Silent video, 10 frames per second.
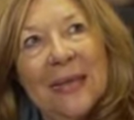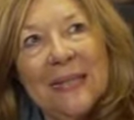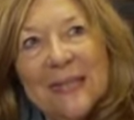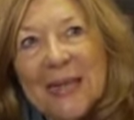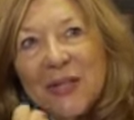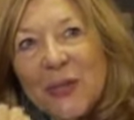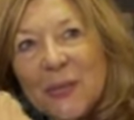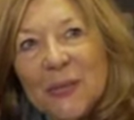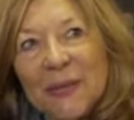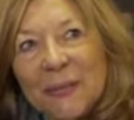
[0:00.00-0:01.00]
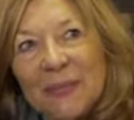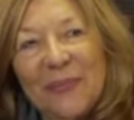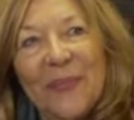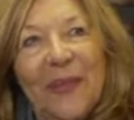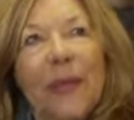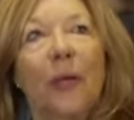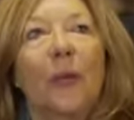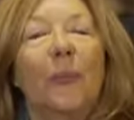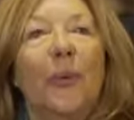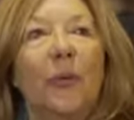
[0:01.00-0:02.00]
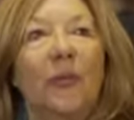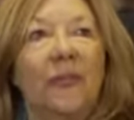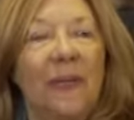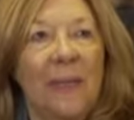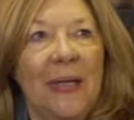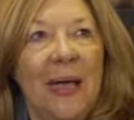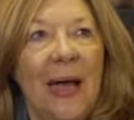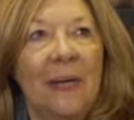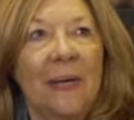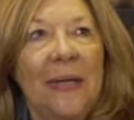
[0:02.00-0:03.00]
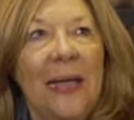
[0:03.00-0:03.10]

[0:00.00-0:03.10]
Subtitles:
sensual pull for me now.